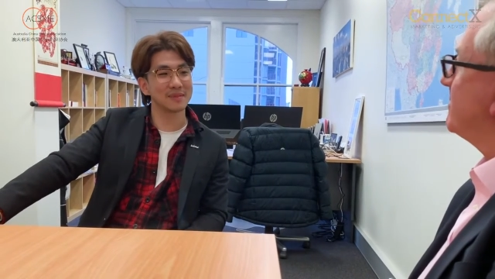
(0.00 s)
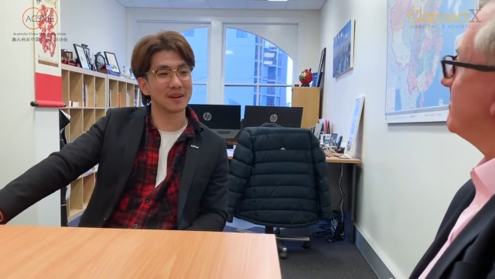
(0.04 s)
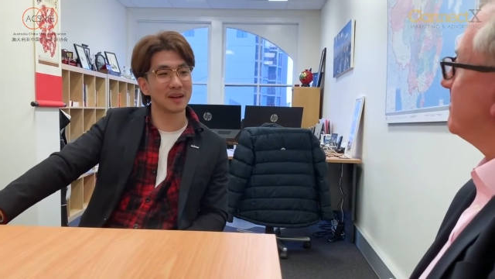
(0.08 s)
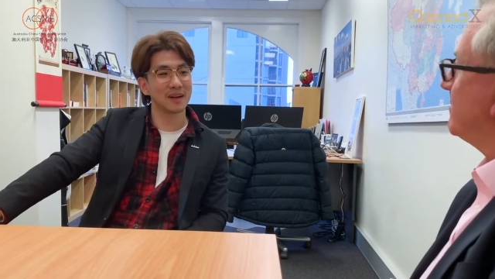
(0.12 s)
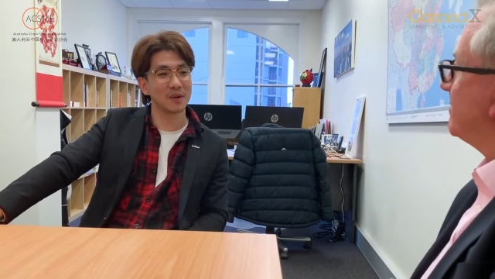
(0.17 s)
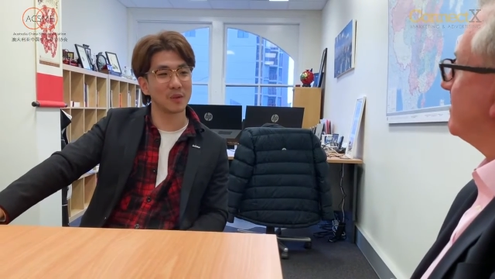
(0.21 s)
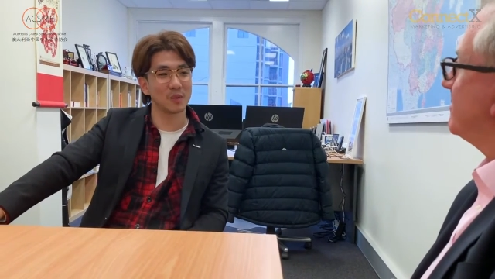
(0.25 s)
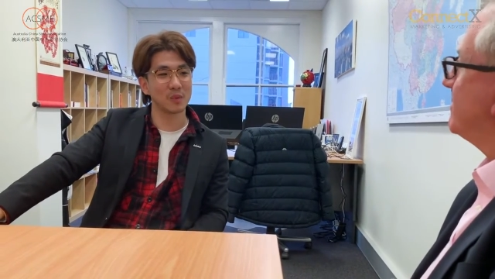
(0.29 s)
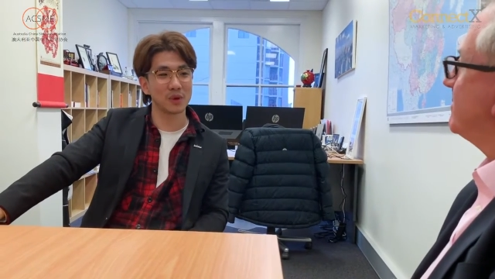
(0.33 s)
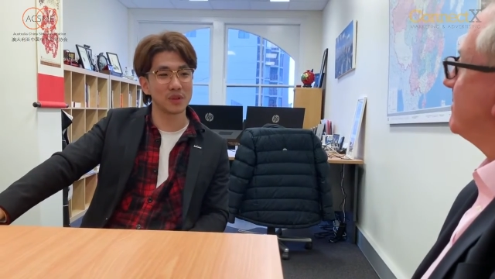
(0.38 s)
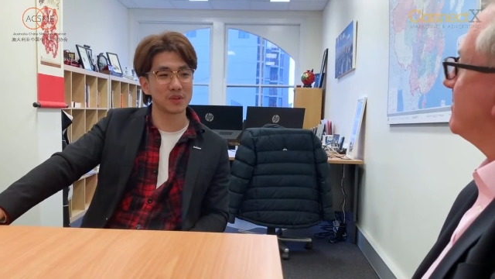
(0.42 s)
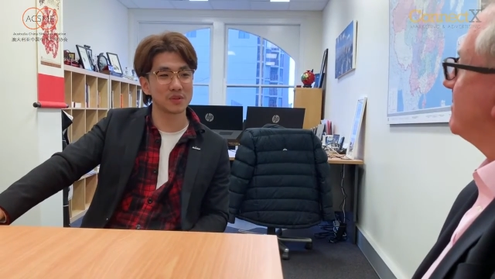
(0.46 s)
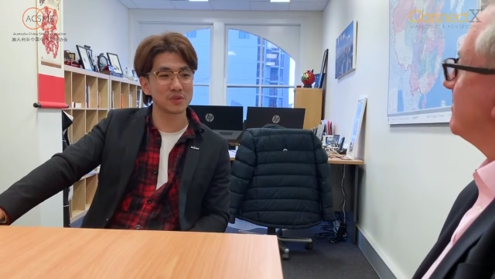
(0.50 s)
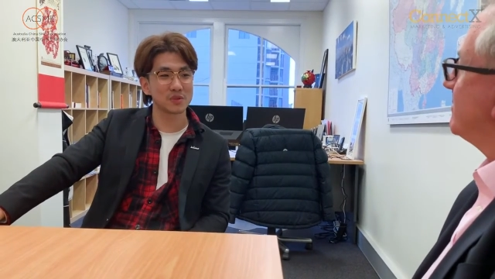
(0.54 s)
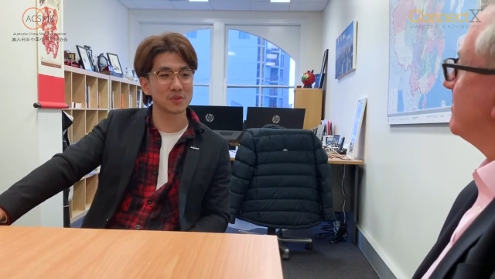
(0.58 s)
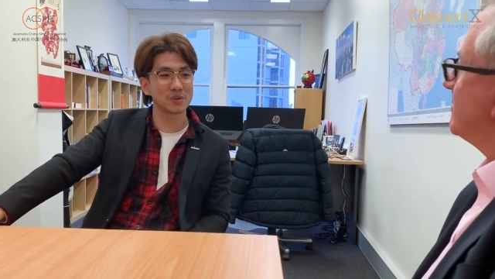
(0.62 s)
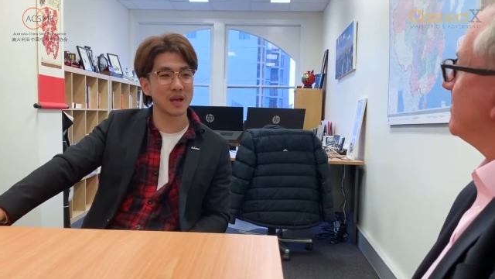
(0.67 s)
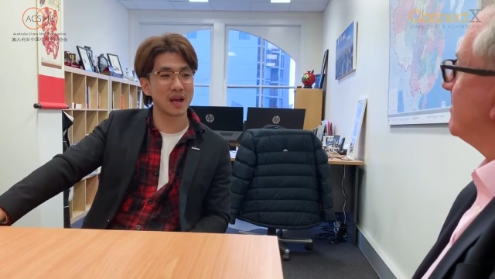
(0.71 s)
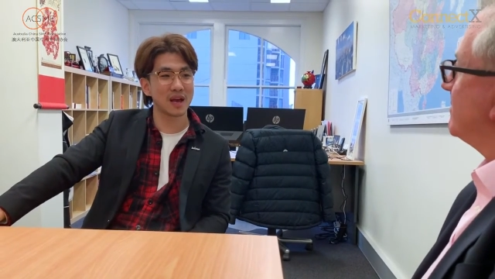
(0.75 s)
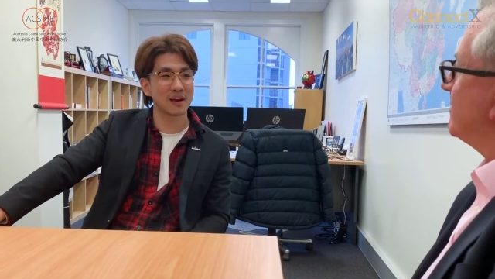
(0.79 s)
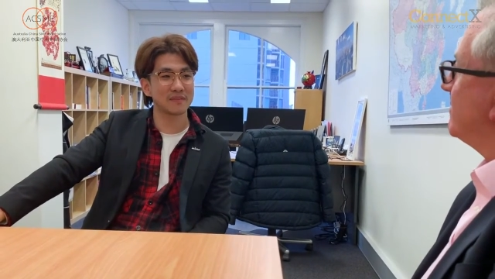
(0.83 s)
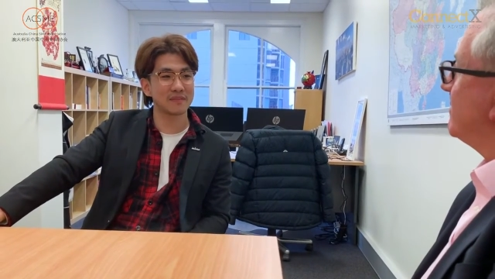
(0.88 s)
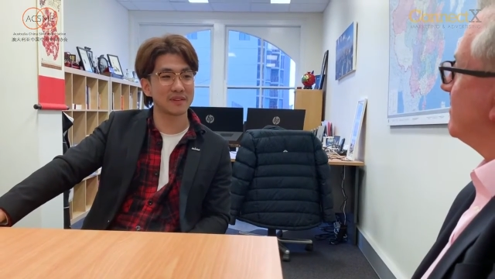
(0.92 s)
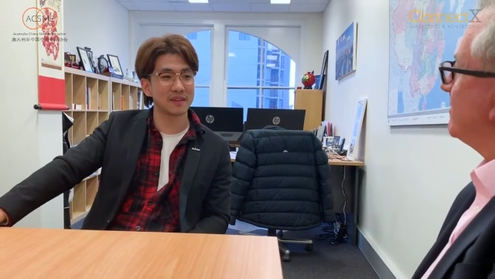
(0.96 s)
but we do
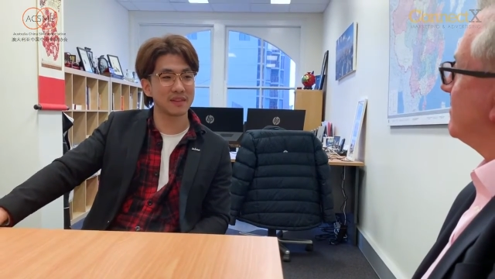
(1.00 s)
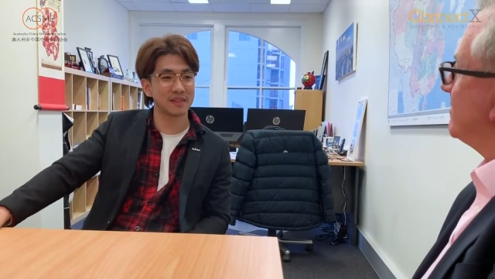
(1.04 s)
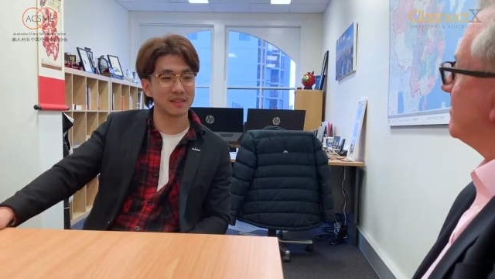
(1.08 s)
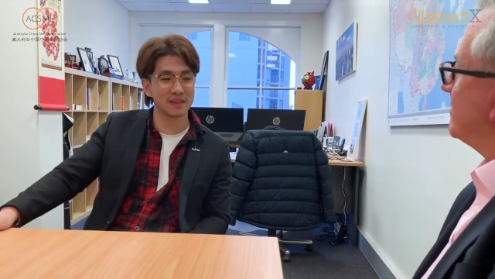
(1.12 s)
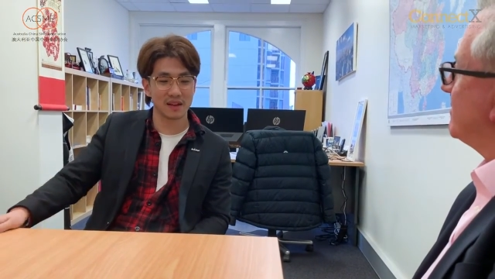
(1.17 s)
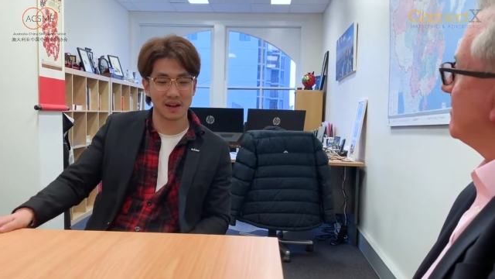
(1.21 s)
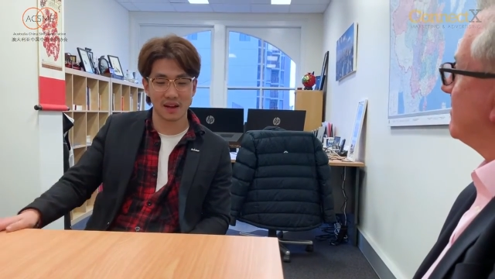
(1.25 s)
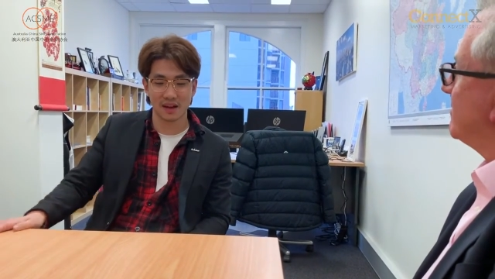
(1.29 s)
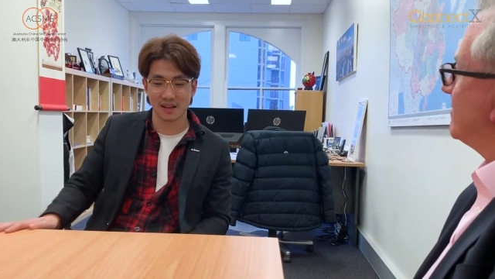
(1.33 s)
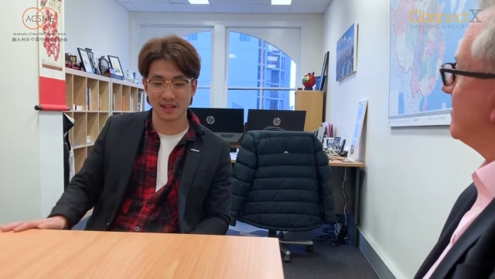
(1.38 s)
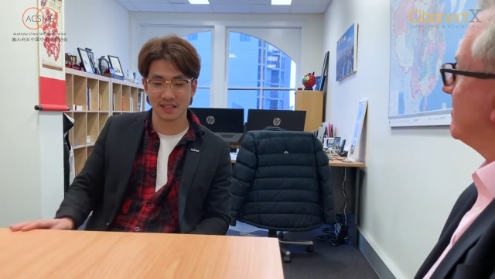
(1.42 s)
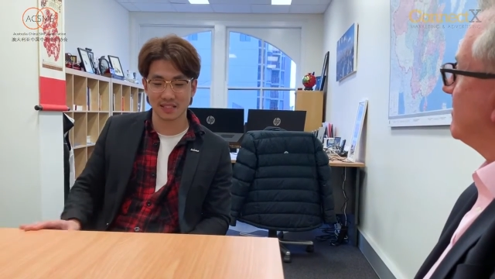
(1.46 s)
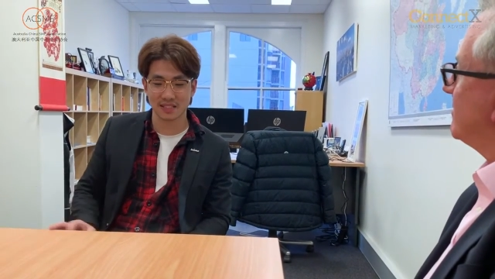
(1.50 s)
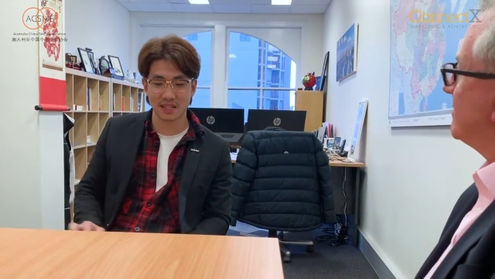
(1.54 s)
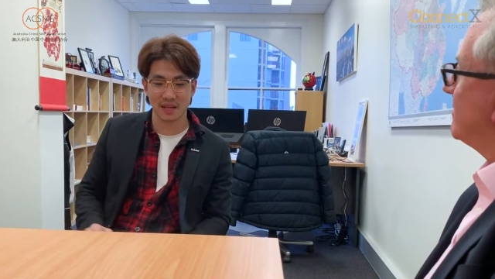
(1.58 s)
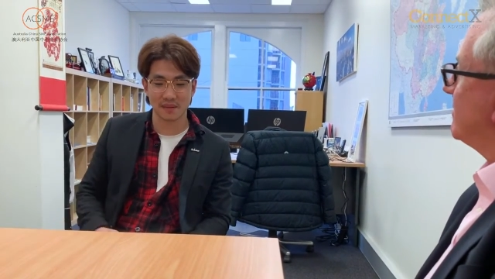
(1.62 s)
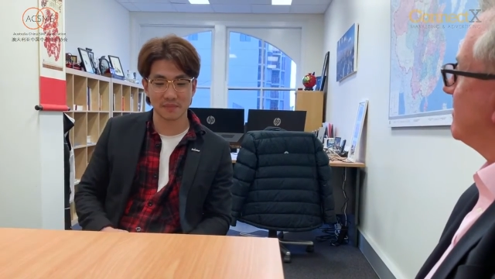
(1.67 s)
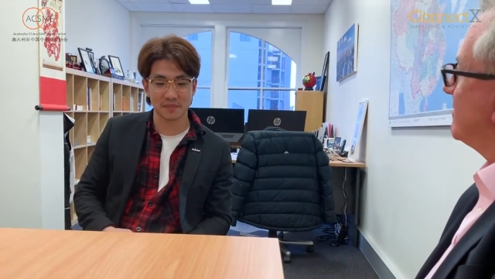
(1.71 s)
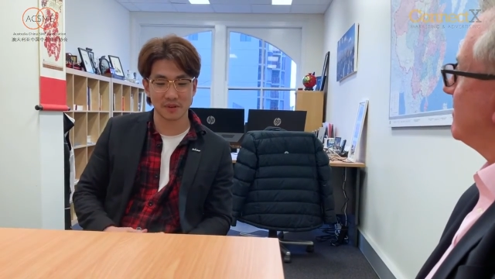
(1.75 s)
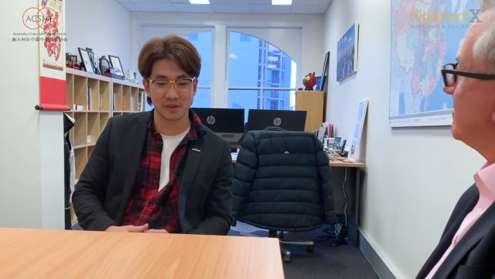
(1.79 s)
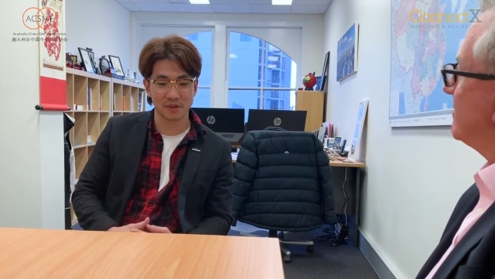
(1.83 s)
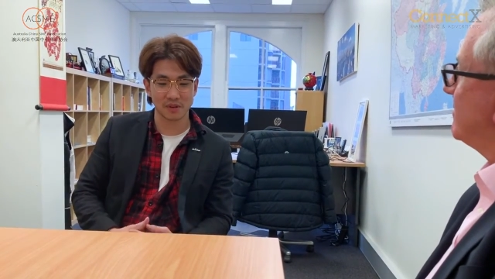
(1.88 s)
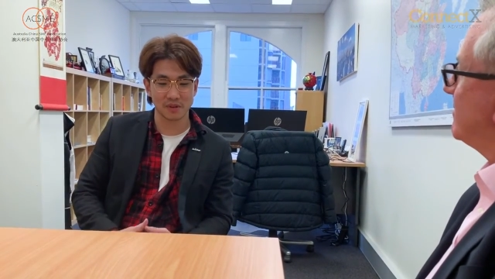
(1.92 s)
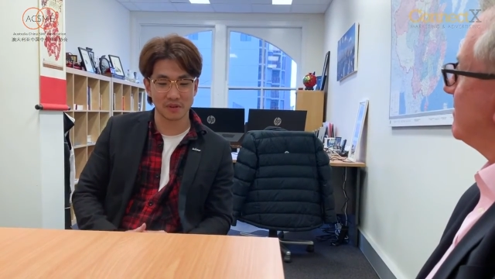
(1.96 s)
have an
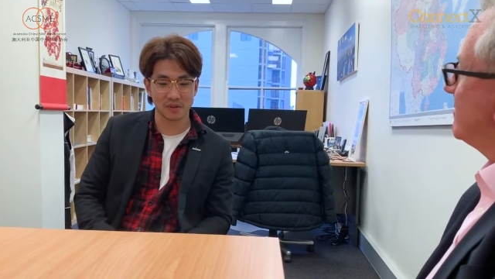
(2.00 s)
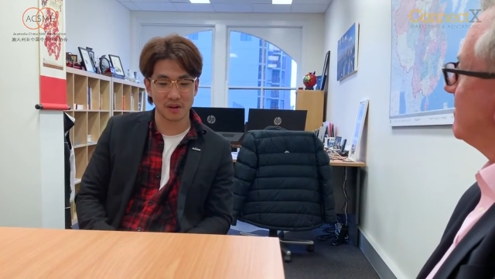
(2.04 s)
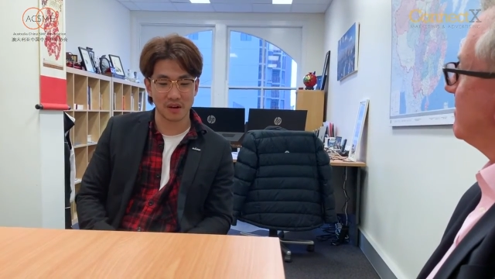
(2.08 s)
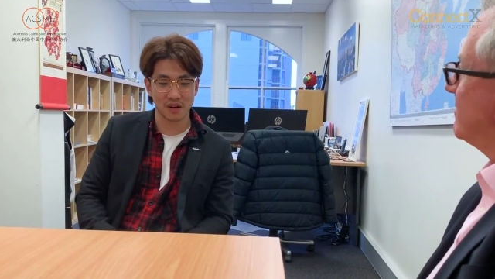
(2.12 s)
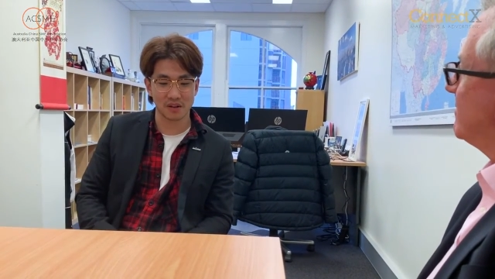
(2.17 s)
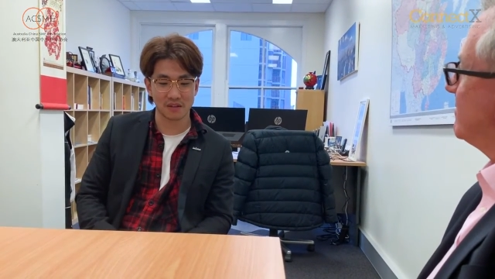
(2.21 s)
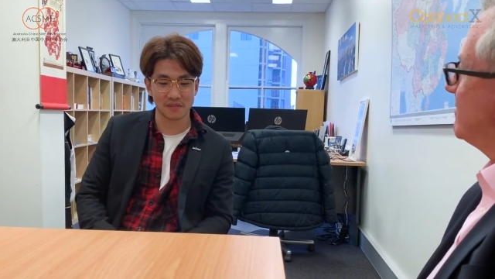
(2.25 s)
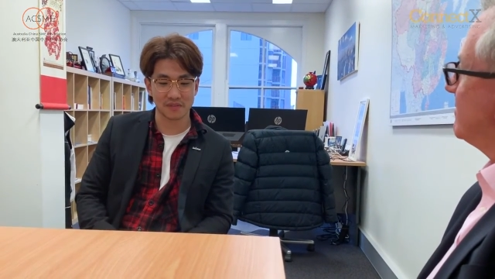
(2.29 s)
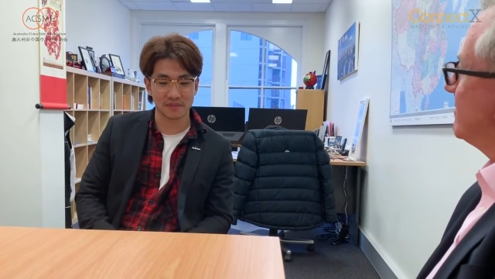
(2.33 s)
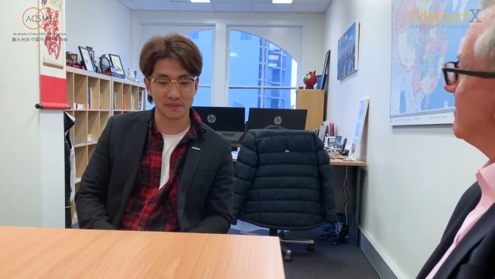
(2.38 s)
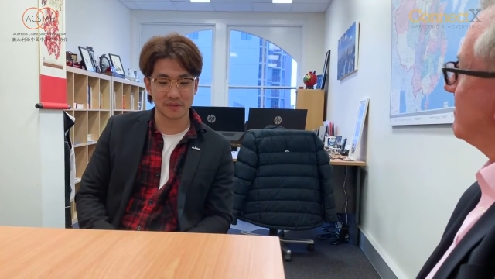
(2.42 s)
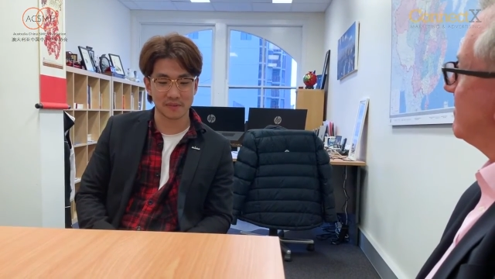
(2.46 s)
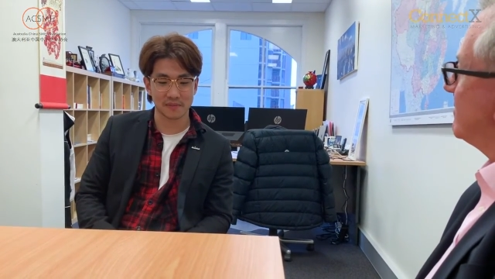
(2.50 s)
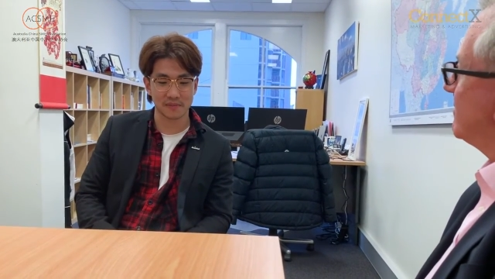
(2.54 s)
example